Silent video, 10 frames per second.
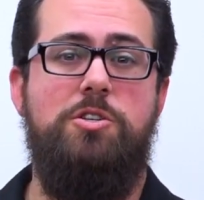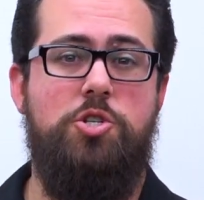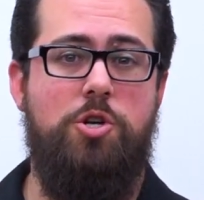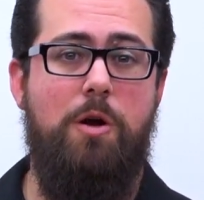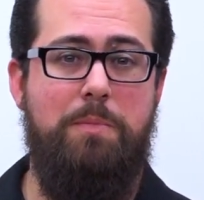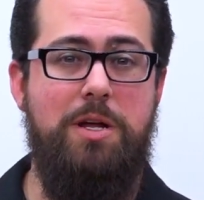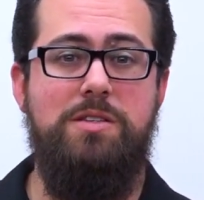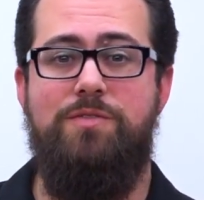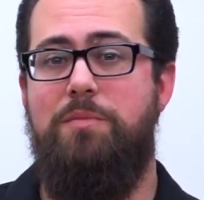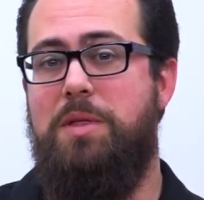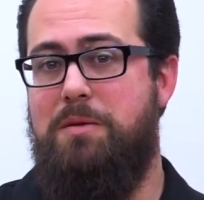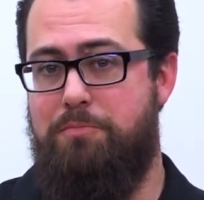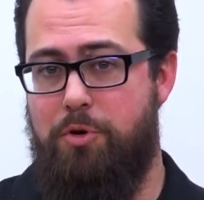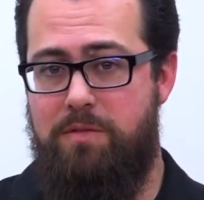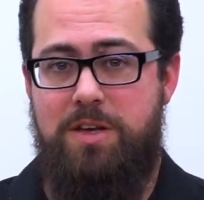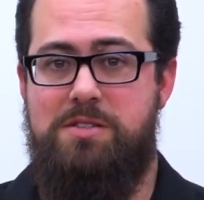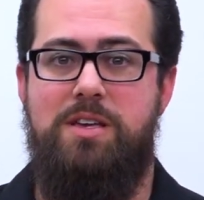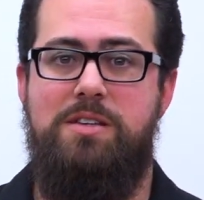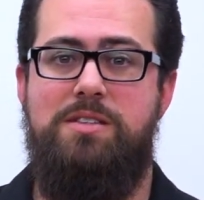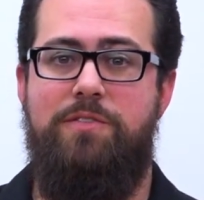in sharpness from the previous
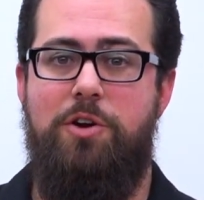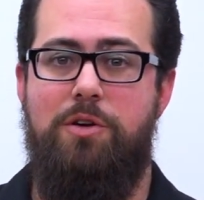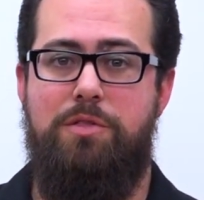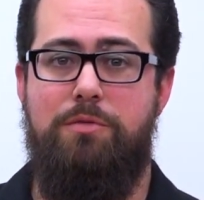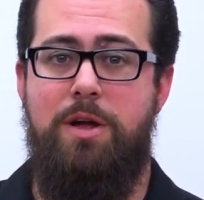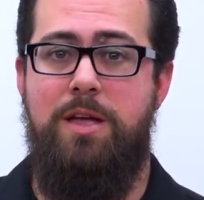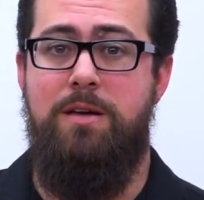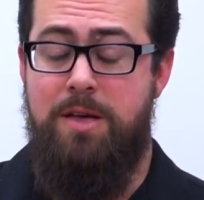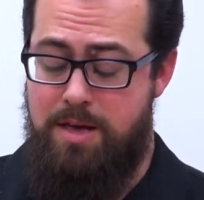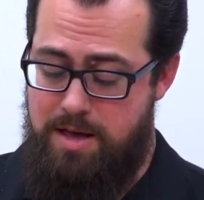A7R III,